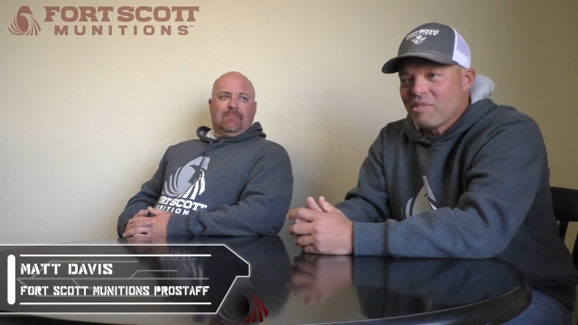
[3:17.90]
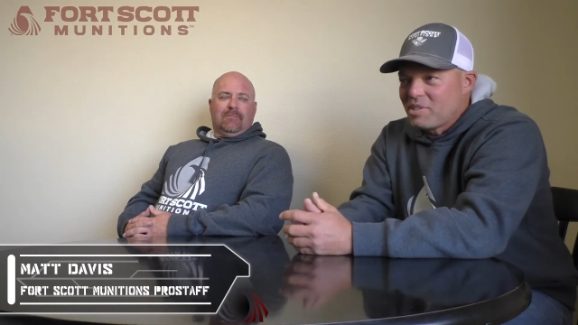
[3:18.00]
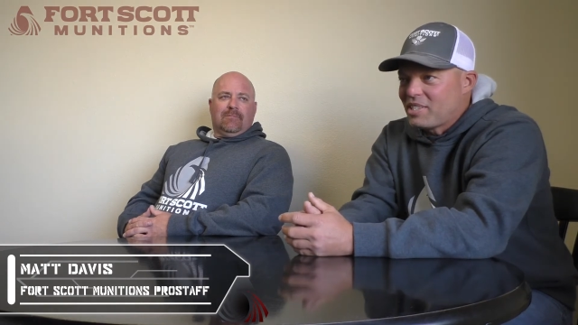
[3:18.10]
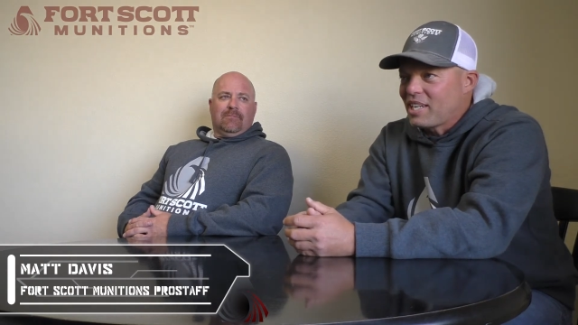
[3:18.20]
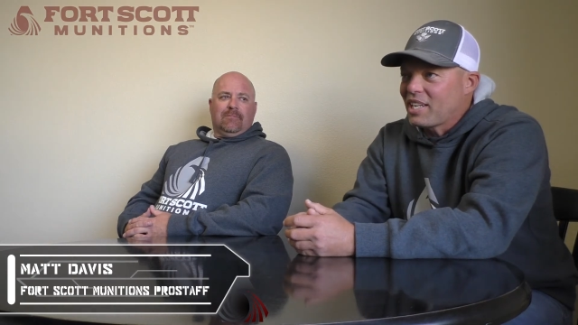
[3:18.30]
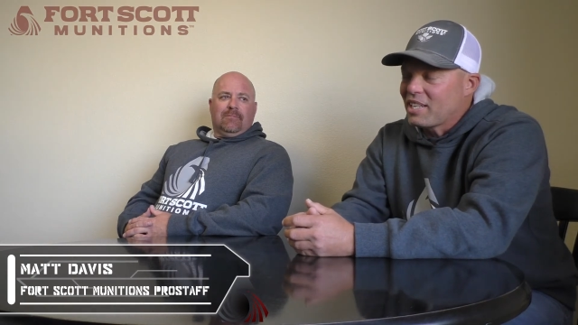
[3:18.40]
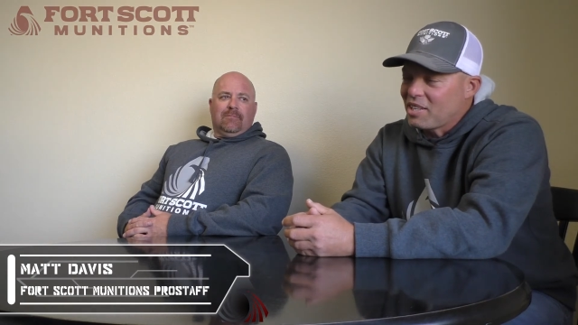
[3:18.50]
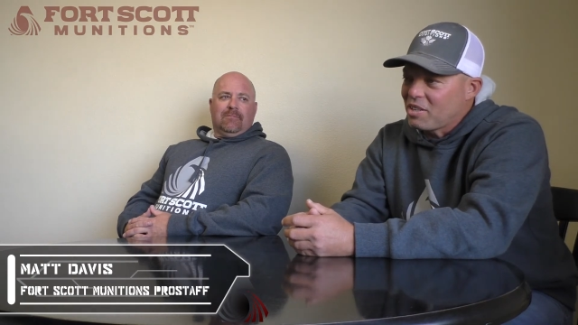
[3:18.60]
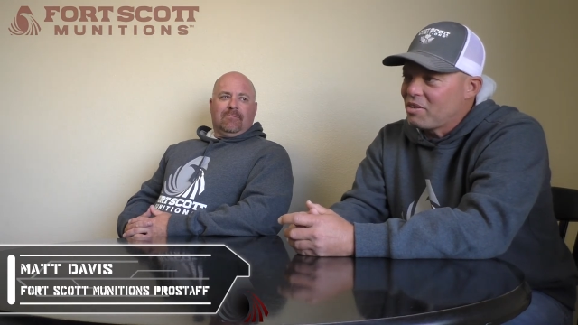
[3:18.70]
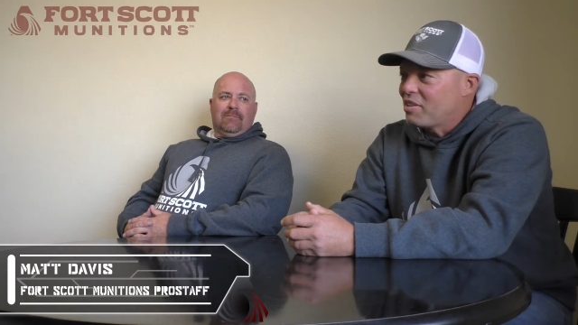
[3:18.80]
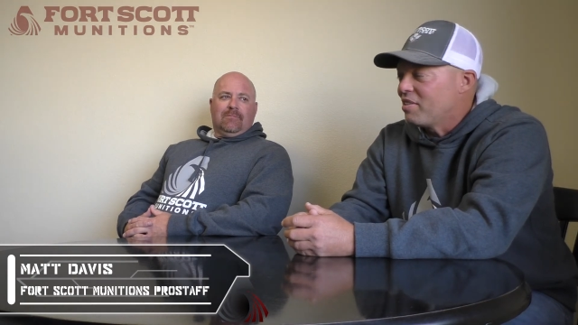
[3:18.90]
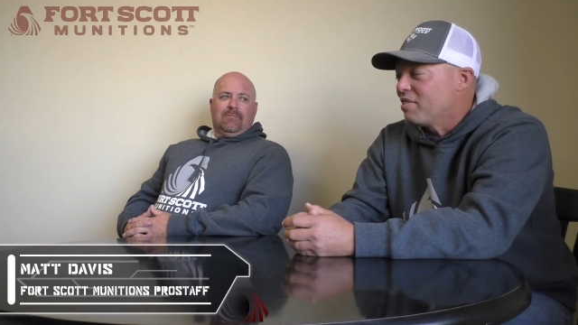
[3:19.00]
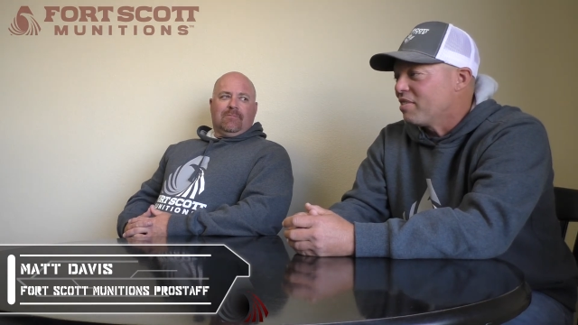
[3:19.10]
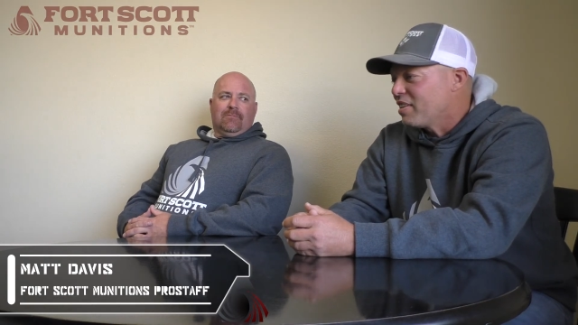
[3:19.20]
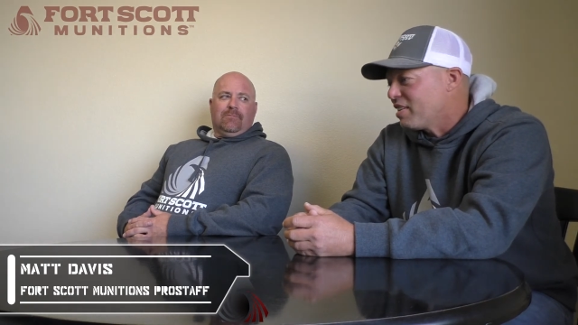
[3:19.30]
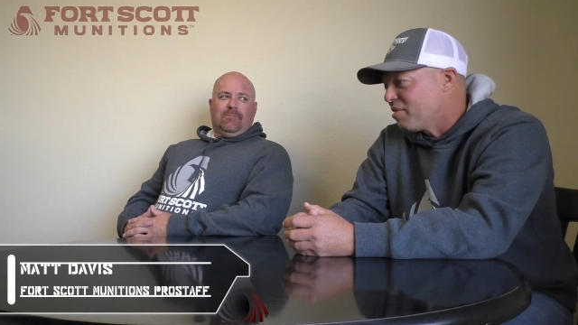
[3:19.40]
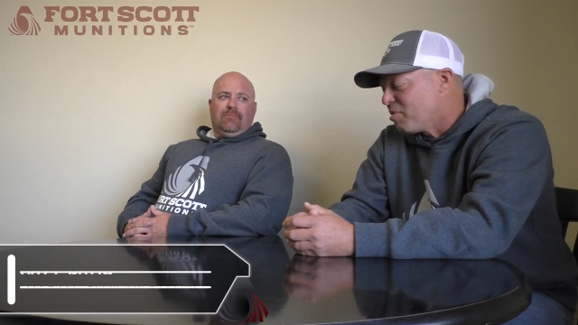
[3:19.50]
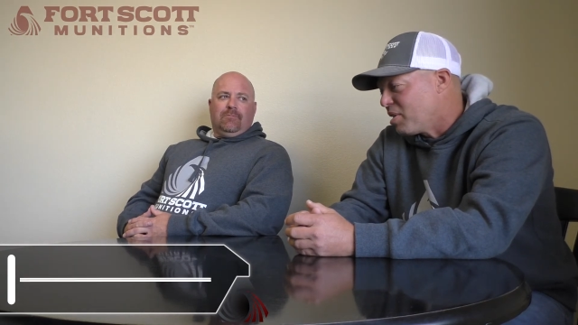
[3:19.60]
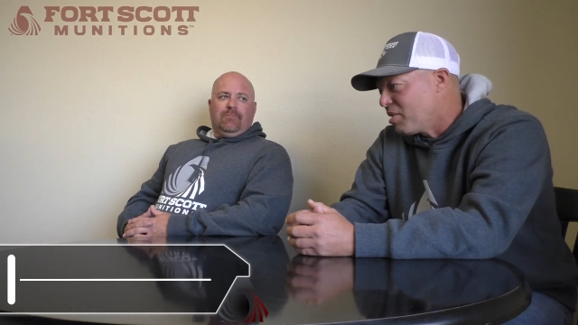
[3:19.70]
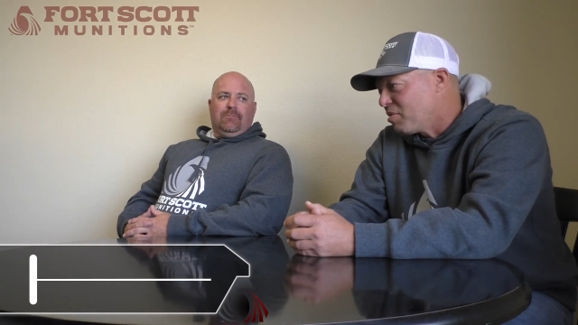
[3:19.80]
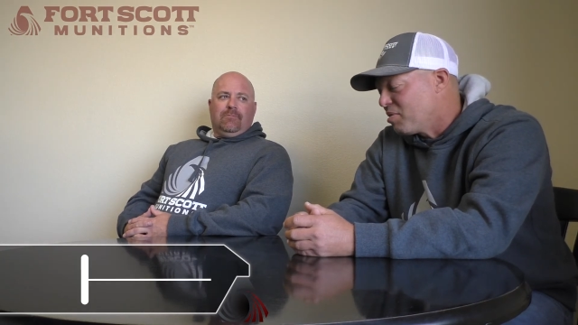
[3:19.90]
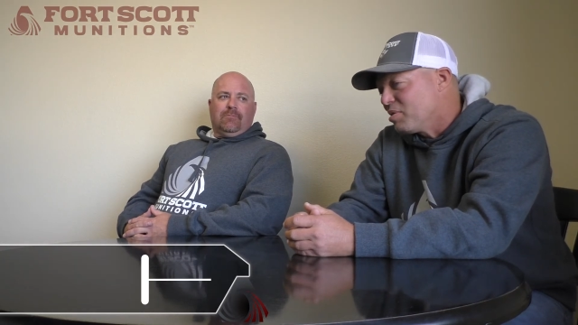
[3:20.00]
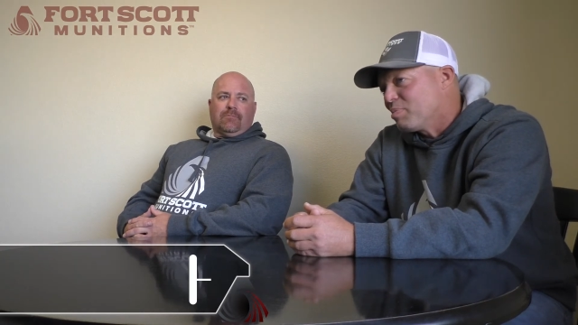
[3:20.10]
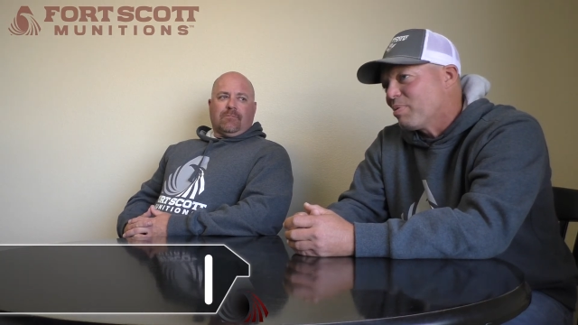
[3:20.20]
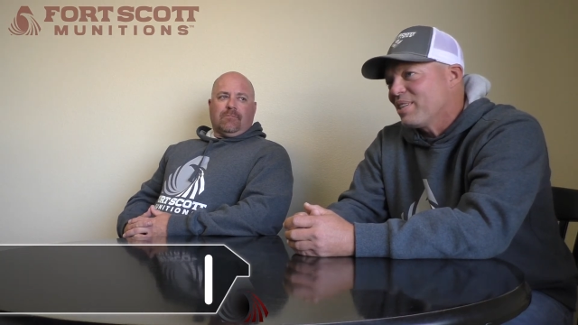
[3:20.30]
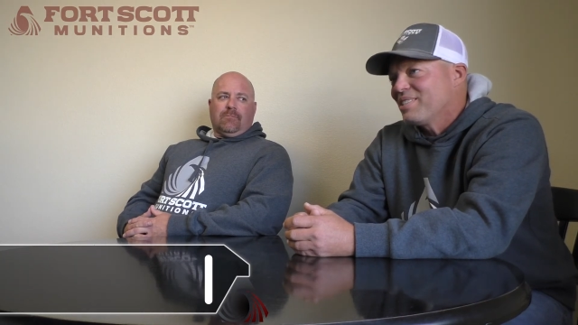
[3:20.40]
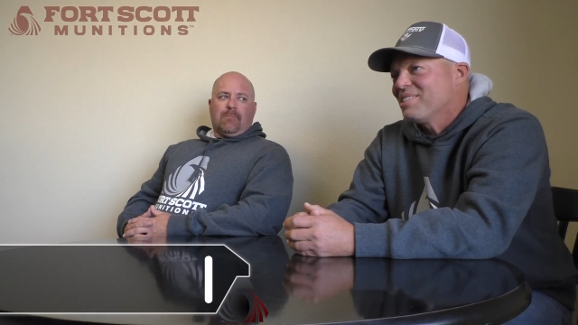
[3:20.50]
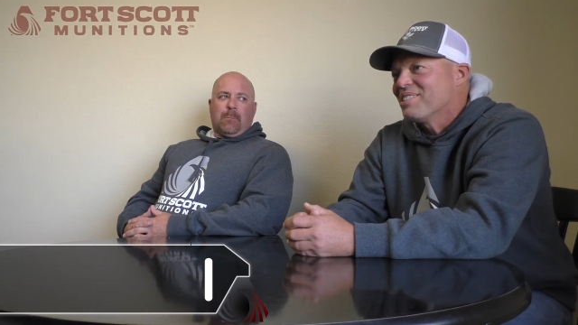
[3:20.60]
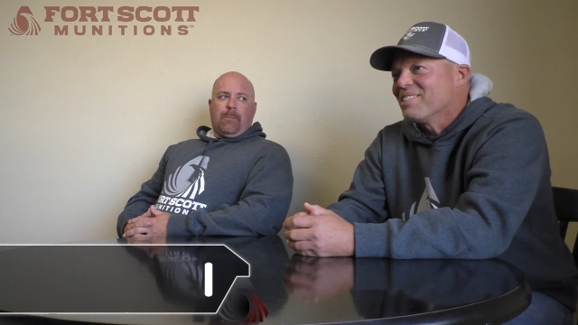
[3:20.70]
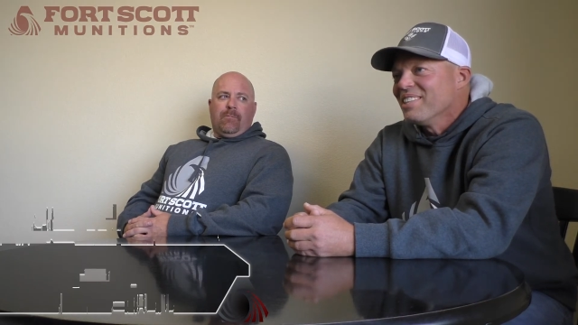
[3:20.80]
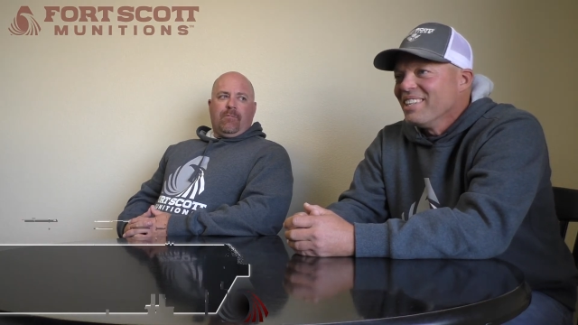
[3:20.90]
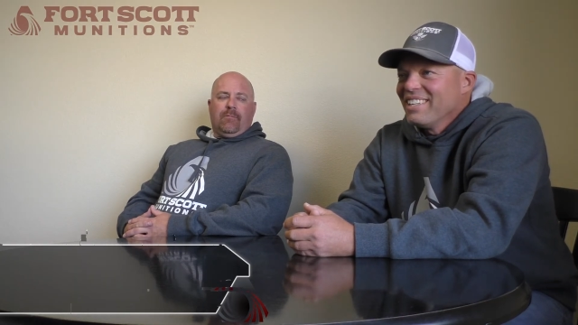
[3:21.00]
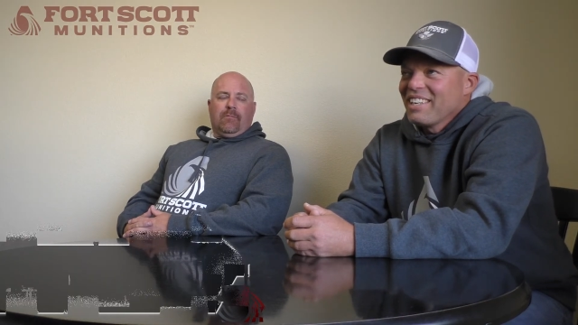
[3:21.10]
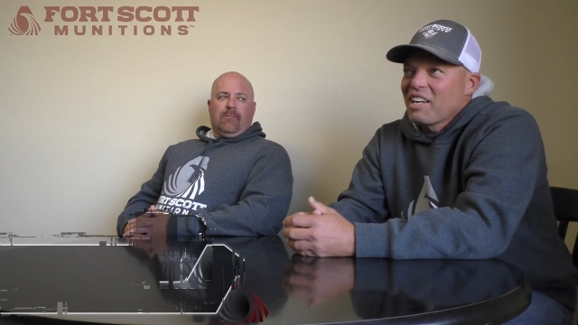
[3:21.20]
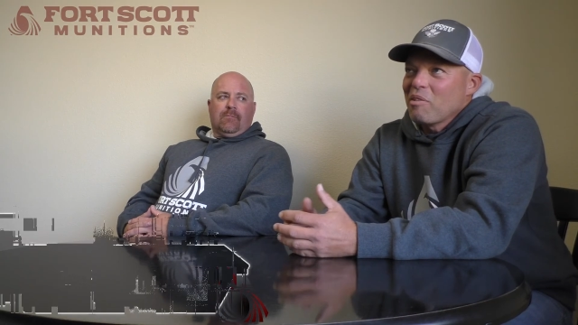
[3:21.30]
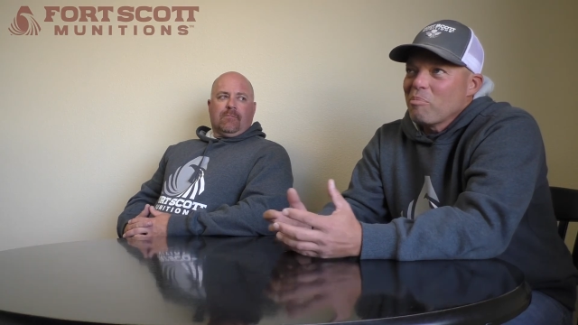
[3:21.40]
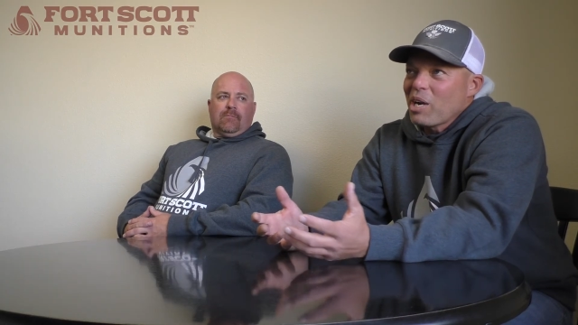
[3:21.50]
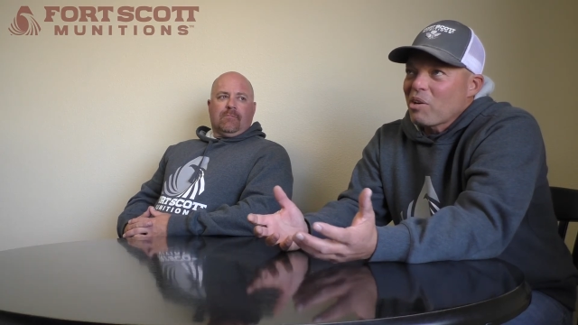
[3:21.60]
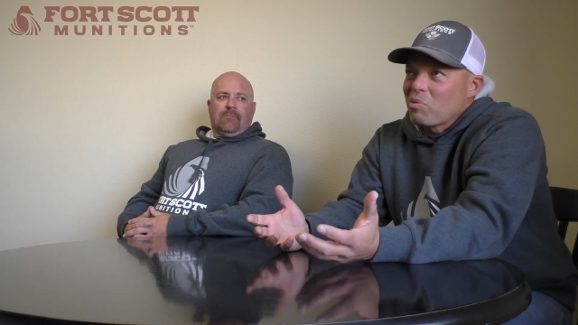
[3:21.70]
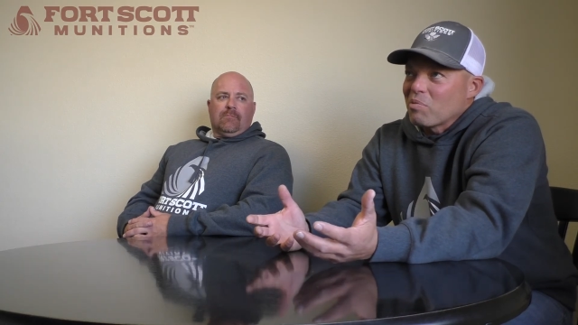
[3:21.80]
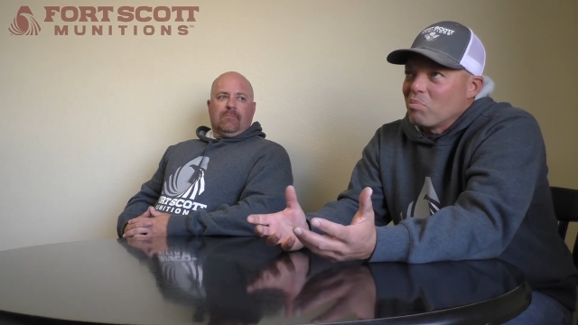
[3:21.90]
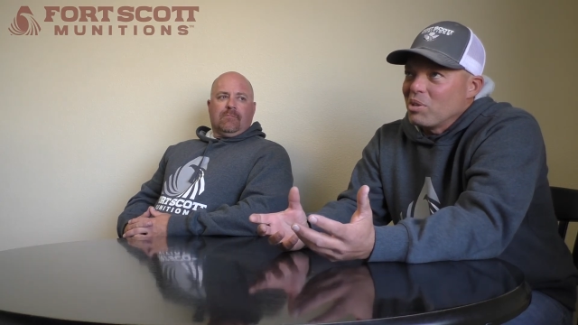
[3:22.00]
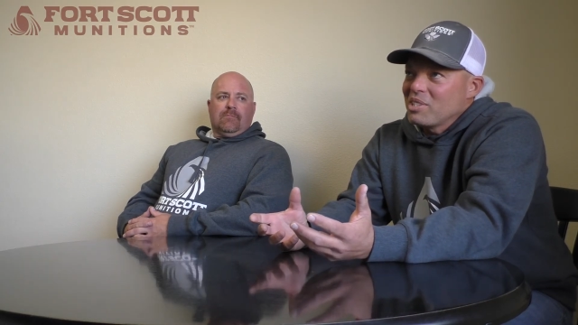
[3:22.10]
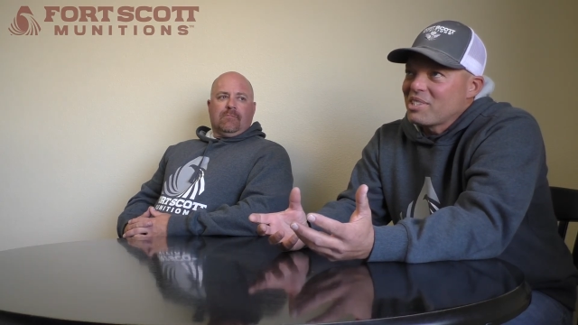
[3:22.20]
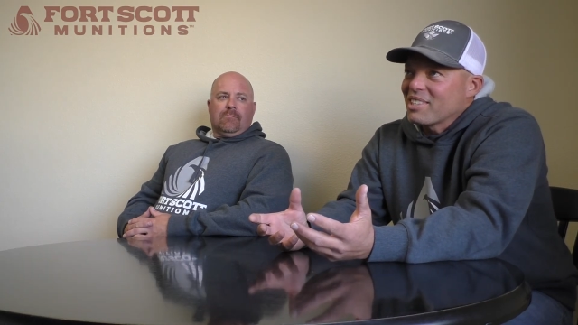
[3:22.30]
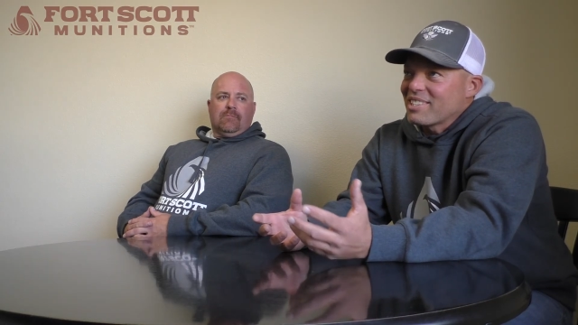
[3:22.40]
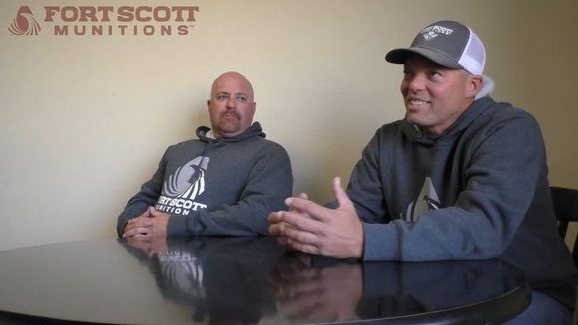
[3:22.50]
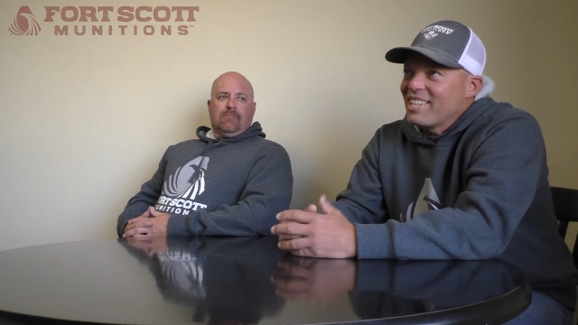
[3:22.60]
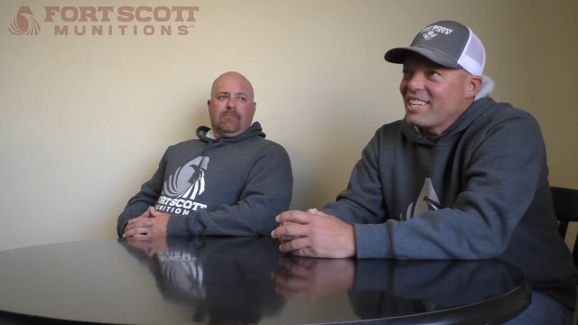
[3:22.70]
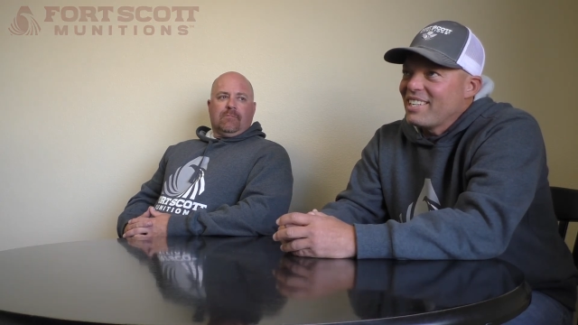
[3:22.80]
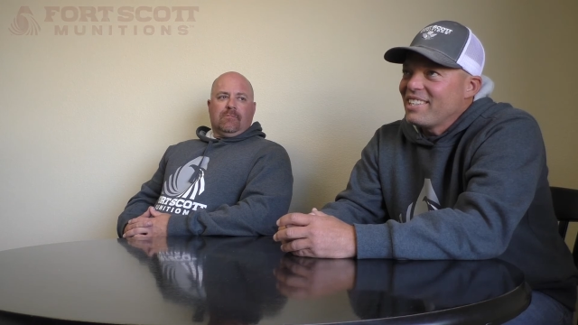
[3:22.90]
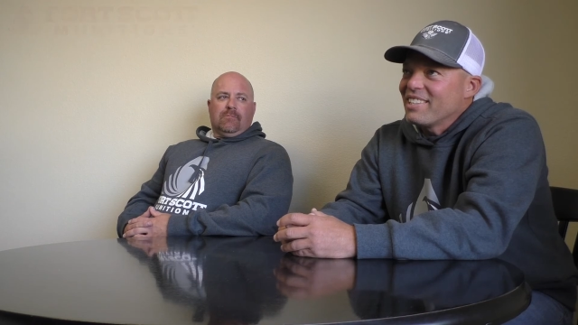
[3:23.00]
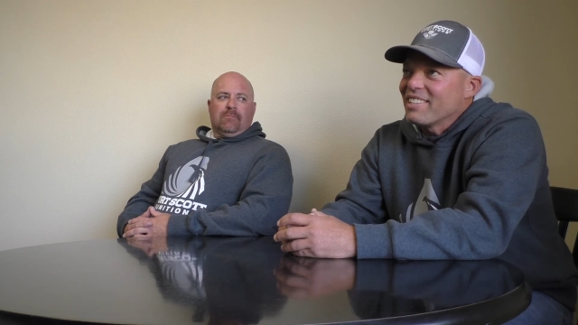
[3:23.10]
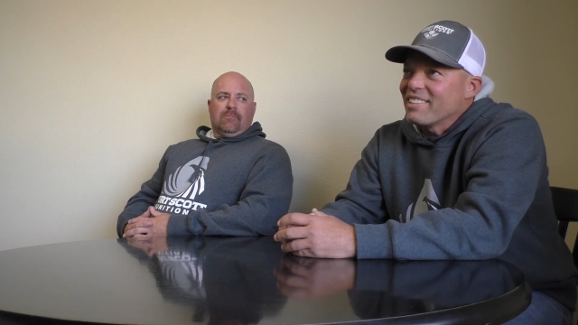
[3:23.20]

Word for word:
Speaker 1: would take it and load it and run it through its paces and come back with ballistics data,